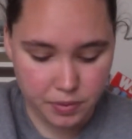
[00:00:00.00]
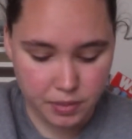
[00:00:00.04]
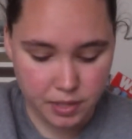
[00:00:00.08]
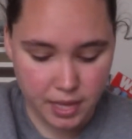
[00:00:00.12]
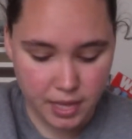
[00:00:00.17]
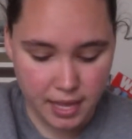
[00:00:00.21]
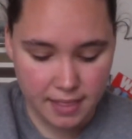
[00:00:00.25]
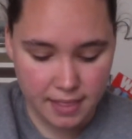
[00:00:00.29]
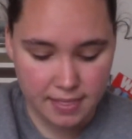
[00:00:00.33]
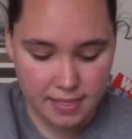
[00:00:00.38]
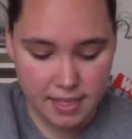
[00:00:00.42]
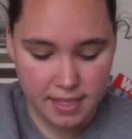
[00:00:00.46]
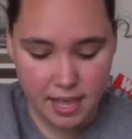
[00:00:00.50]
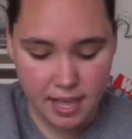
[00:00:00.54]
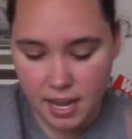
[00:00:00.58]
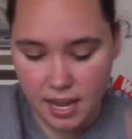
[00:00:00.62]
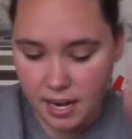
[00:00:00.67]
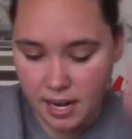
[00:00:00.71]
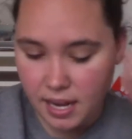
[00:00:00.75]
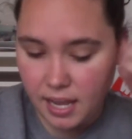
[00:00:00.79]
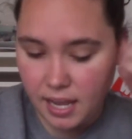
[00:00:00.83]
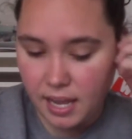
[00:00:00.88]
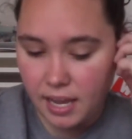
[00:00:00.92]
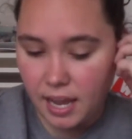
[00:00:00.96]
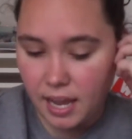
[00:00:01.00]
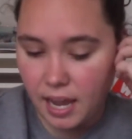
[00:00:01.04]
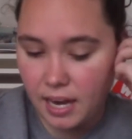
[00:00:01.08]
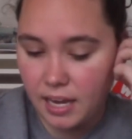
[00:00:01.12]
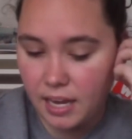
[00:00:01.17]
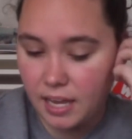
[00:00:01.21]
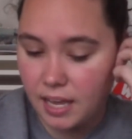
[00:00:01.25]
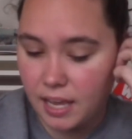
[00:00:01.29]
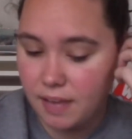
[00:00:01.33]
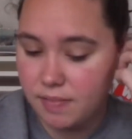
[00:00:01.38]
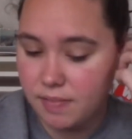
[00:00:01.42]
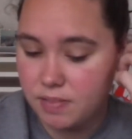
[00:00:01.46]
then it kind
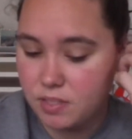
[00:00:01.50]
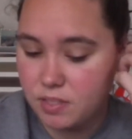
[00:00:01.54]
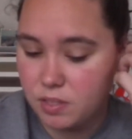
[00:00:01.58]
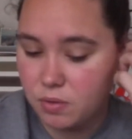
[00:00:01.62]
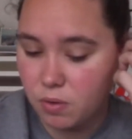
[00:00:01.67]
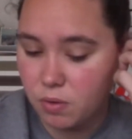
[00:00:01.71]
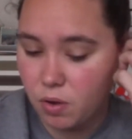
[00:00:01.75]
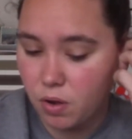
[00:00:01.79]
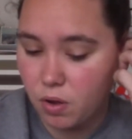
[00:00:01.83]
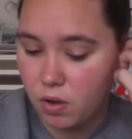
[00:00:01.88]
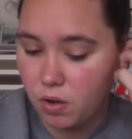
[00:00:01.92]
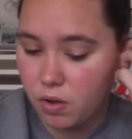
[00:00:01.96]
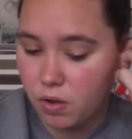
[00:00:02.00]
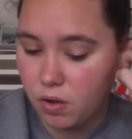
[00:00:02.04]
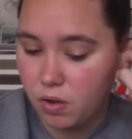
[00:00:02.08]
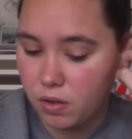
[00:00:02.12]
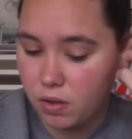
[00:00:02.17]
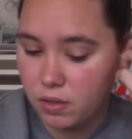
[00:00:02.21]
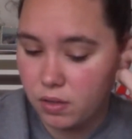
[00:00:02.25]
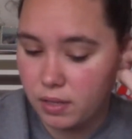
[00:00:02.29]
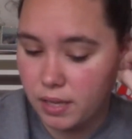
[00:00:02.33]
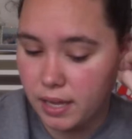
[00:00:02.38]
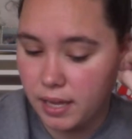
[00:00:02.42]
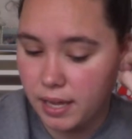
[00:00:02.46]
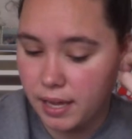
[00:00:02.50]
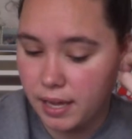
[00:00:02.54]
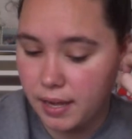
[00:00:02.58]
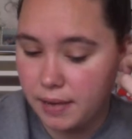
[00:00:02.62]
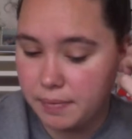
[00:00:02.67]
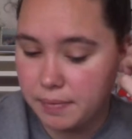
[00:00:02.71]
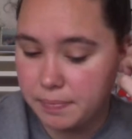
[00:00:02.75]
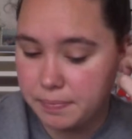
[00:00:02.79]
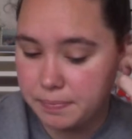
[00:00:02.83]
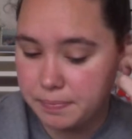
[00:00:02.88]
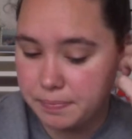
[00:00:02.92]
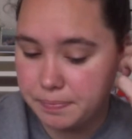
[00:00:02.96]
of gives you all,
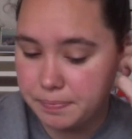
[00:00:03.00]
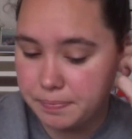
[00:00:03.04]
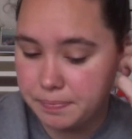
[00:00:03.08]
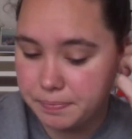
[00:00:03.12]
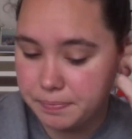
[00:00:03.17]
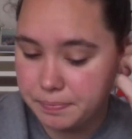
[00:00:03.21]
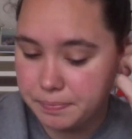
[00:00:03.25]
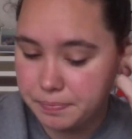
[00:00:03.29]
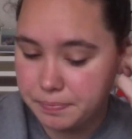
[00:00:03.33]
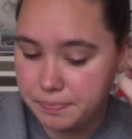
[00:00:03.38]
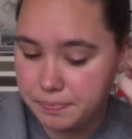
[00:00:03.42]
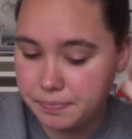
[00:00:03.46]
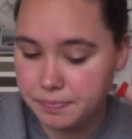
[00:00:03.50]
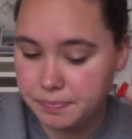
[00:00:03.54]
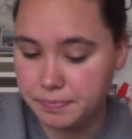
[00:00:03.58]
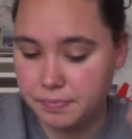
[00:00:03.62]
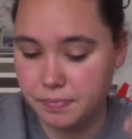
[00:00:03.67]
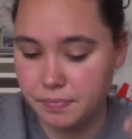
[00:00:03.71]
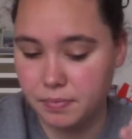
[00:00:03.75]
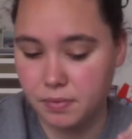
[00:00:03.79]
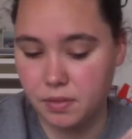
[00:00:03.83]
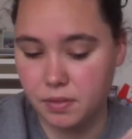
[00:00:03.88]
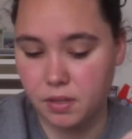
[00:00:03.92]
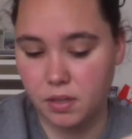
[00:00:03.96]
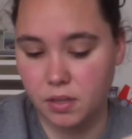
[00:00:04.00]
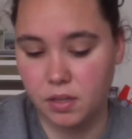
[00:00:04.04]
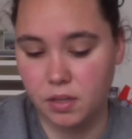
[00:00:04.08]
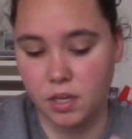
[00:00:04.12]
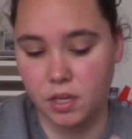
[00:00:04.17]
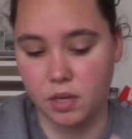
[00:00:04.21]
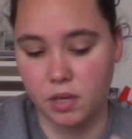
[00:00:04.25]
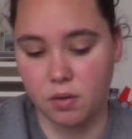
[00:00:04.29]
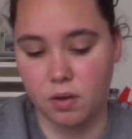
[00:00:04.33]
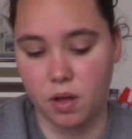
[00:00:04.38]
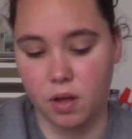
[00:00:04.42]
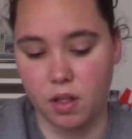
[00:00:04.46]

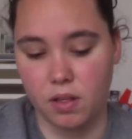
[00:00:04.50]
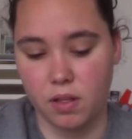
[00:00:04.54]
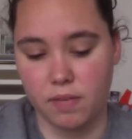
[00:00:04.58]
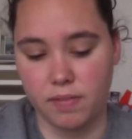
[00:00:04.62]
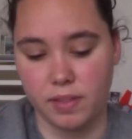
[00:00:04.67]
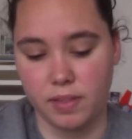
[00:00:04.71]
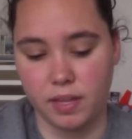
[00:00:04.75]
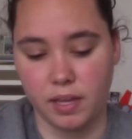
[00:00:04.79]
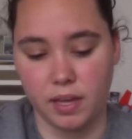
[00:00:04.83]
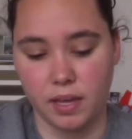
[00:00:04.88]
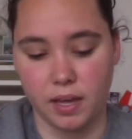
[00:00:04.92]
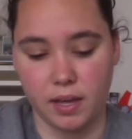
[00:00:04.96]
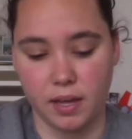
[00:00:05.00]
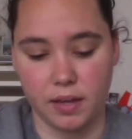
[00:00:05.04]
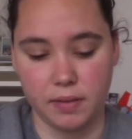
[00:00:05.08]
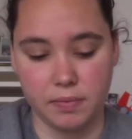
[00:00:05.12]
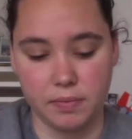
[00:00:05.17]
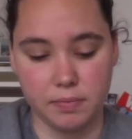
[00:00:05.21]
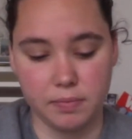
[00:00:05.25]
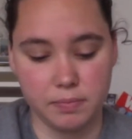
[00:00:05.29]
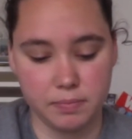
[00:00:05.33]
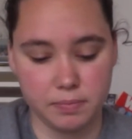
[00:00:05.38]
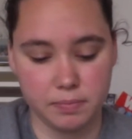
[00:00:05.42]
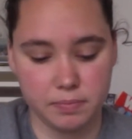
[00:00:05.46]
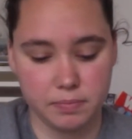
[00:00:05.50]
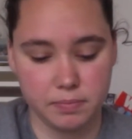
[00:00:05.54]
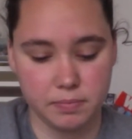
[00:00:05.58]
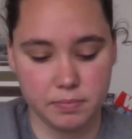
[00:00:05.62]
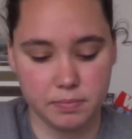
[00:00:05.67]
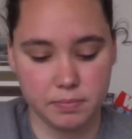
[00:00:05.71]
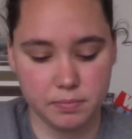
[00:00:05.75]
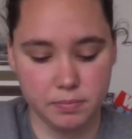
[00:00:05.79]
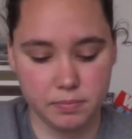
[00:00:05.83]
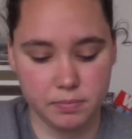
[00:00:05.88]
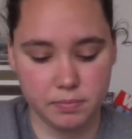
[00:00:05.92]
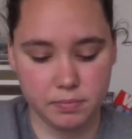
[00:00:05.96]
all of the, I
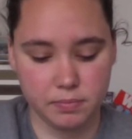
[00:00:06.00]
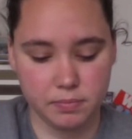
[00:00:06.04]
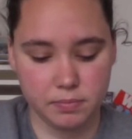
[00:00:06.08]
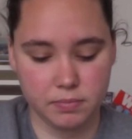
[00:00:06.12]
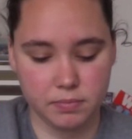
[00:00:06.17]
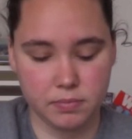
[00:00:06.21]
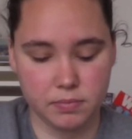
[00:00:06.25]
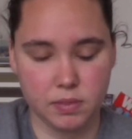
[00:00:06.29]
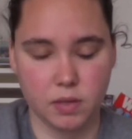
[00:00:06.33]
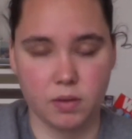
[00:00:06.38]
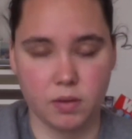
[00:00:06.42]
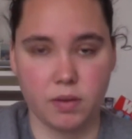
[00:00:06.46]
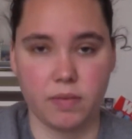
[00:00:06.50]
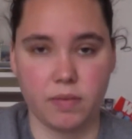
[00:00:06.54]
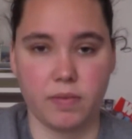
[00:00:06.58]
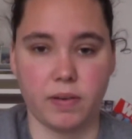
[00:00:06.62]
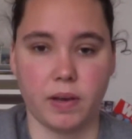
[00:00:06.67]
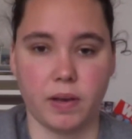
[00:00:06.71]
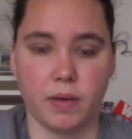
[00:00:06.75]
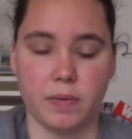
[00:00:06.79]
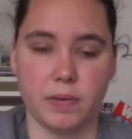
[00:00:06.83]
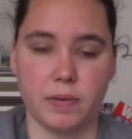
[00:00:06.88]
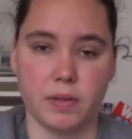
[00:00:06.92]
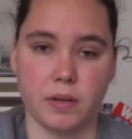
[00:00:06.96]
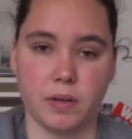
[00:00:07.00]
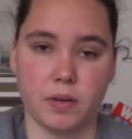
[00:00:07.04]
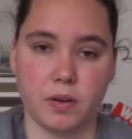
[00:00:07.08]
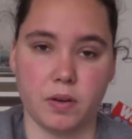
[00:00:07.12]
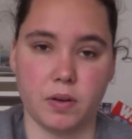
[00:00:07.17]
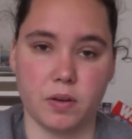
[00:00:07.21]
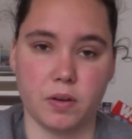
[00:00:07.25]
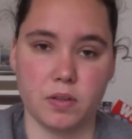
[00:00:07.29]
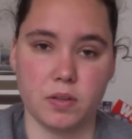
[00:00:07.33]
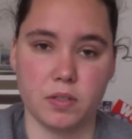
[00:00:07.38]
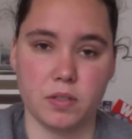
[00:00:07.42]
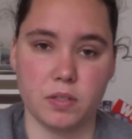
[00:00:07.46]
forget what they're
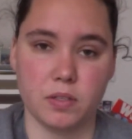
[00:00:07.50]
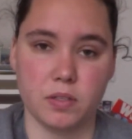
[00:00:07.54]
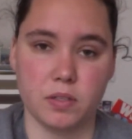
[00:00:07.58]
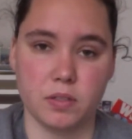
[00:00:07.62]
called.